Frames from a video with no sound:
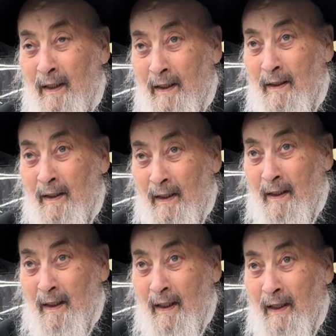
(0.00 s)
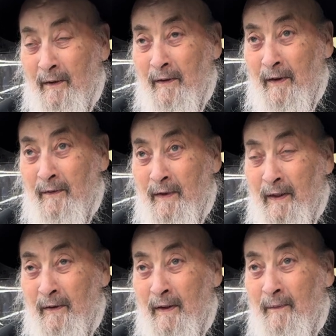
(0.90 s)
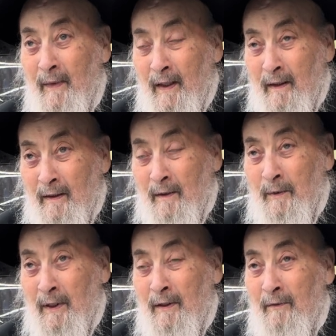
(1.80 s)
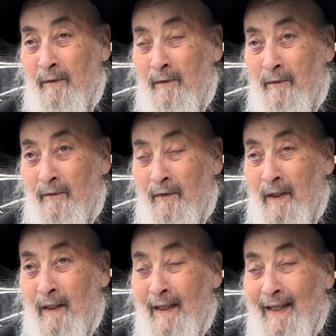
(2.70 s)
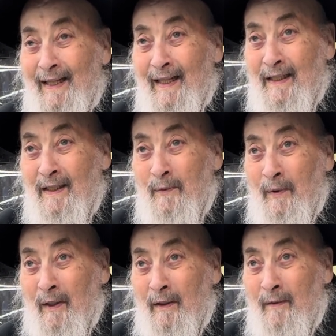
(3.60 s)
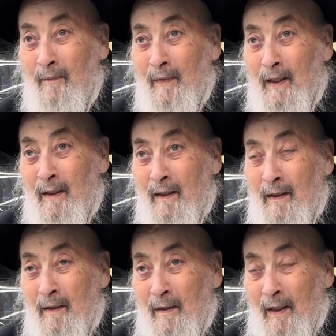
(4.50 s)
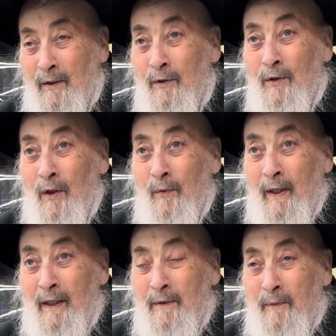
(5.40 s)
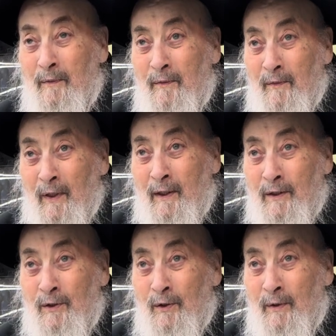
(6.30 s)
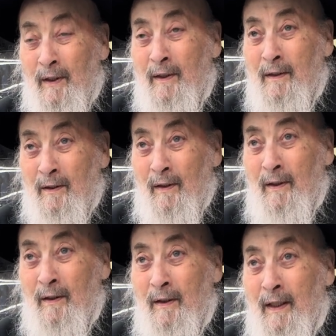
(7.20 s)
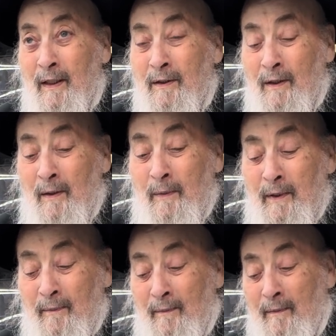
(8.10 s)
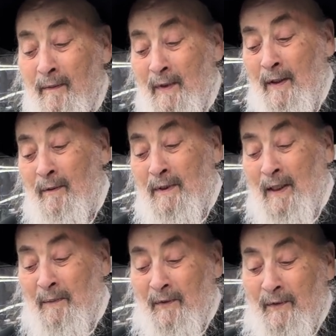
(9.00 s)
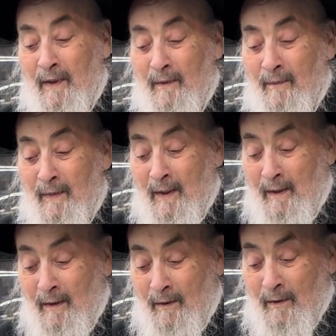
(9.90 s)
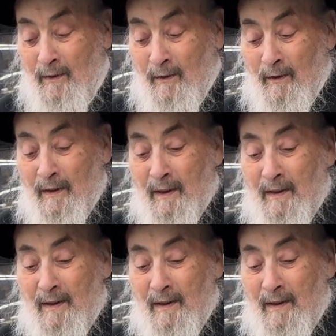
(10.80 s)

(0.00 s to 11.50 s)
You can't even hear it. Because really he needs the bracha. And you know what he's doing, so he could answer amen. We'll stop over here. All this